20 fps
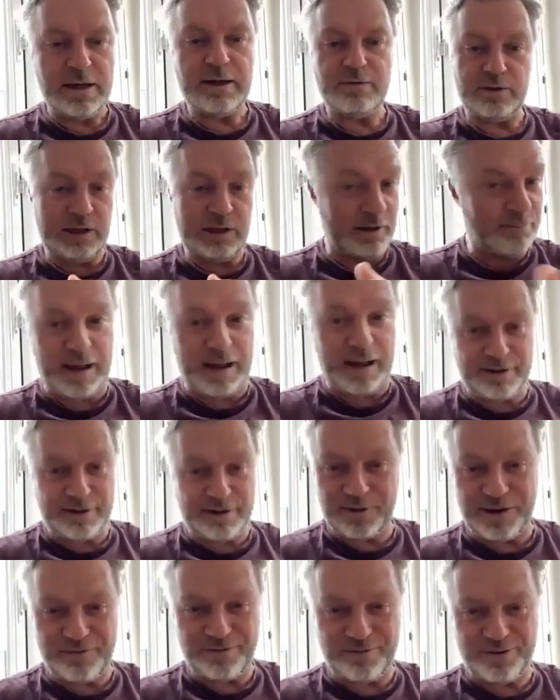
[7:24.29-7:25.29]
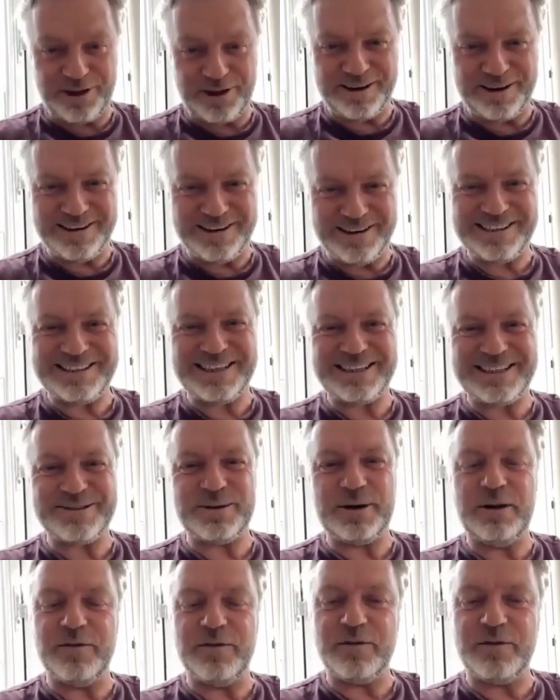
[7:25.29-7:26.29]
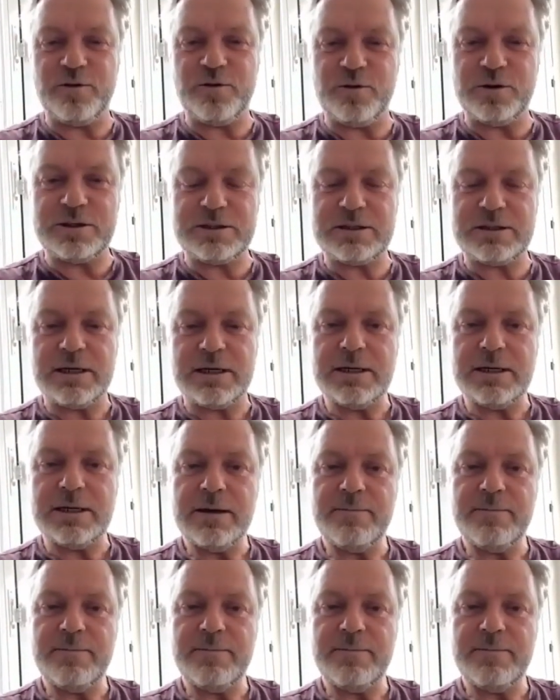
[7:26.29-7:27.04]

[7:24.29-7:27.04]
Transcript: get back to Africa and Asia as well, of course.